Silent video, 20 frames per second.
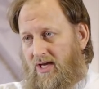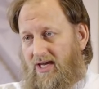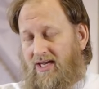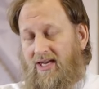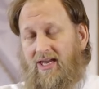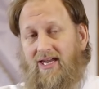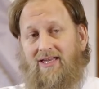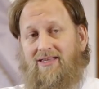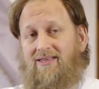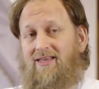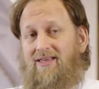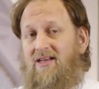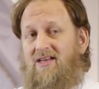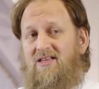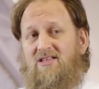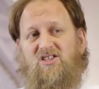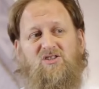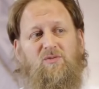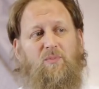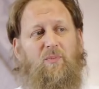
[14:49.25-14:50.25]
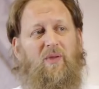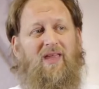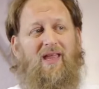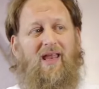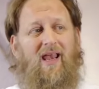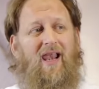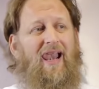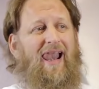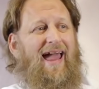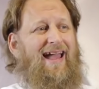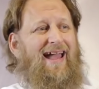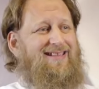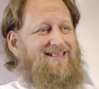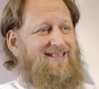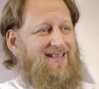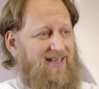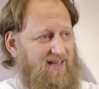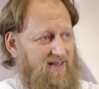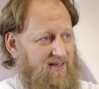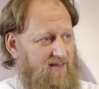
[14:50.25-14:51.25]
And He didn't speak
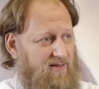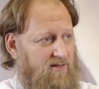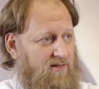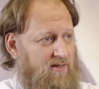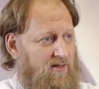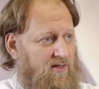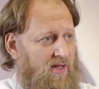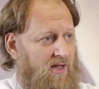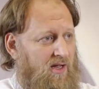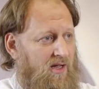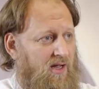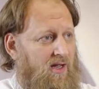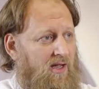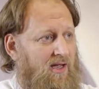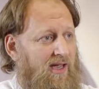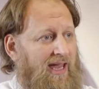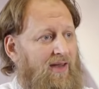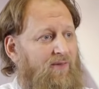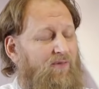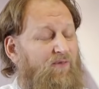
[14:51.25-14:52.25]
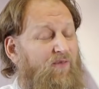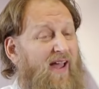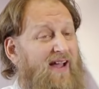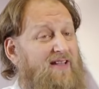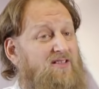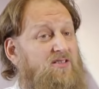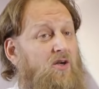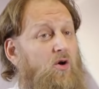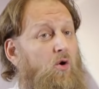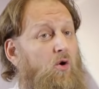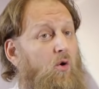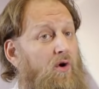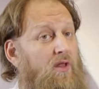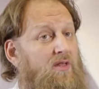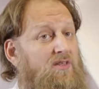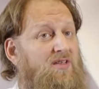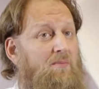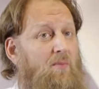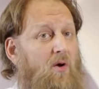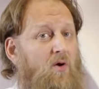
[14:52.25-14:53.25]
Latin. In fact,
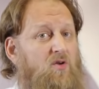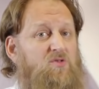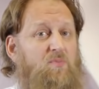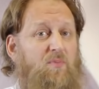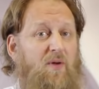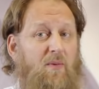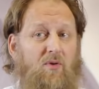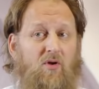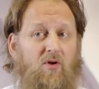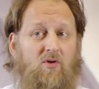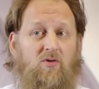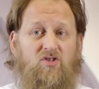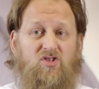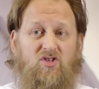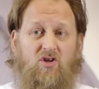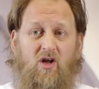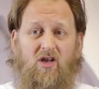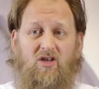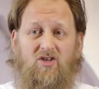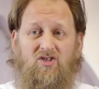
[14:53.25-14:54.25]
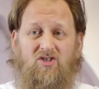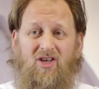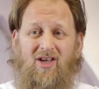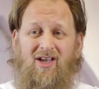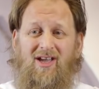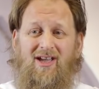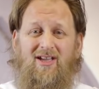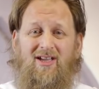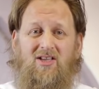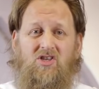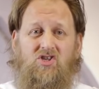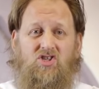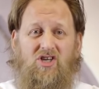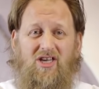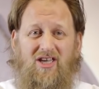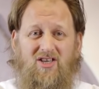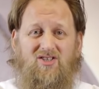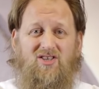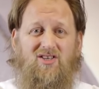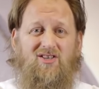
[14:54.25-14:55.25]
according to most biblical scholars,
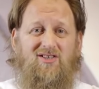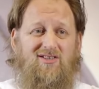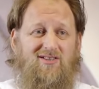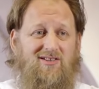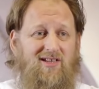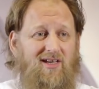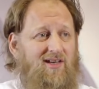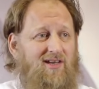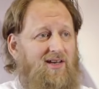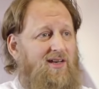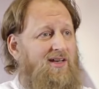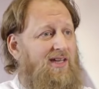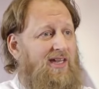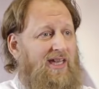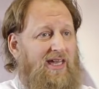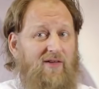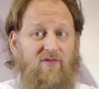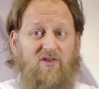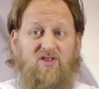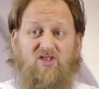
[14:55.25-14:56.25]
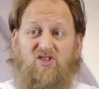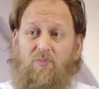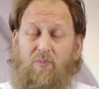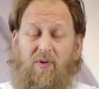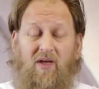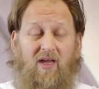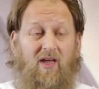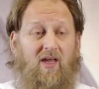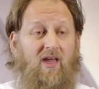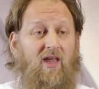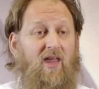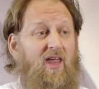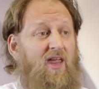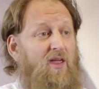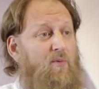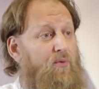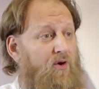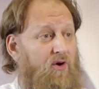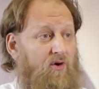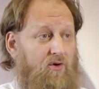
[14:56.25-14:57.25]
Jesus didn't even speak
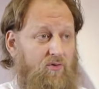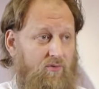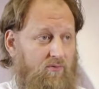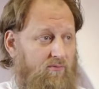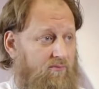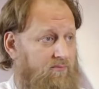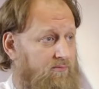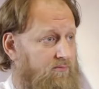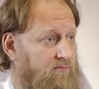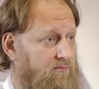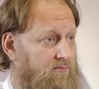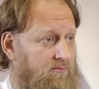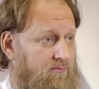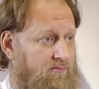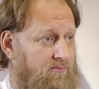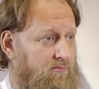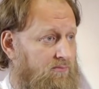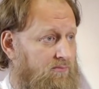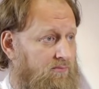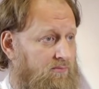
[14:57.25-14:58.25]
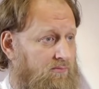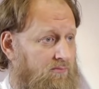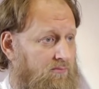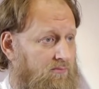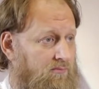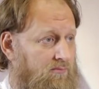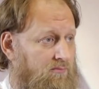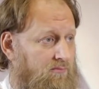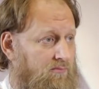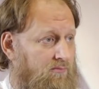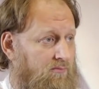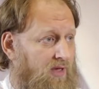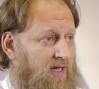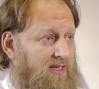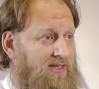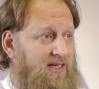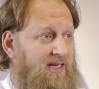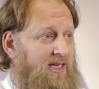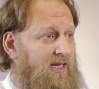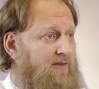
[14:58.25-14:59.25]
Hebrew.
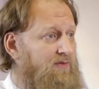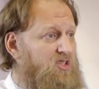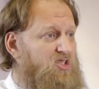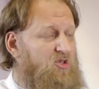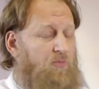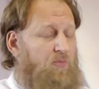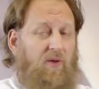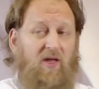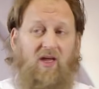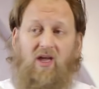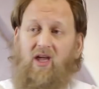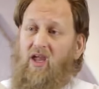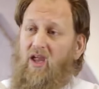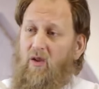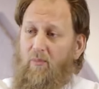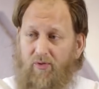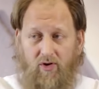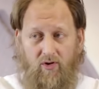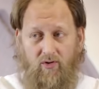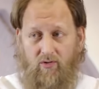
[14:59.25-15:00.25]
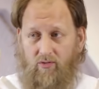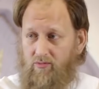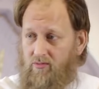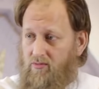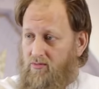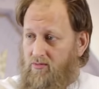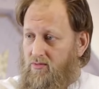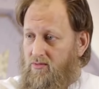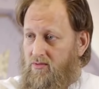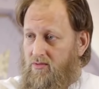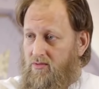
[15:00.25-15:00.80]
He didn't even speak Hebrew.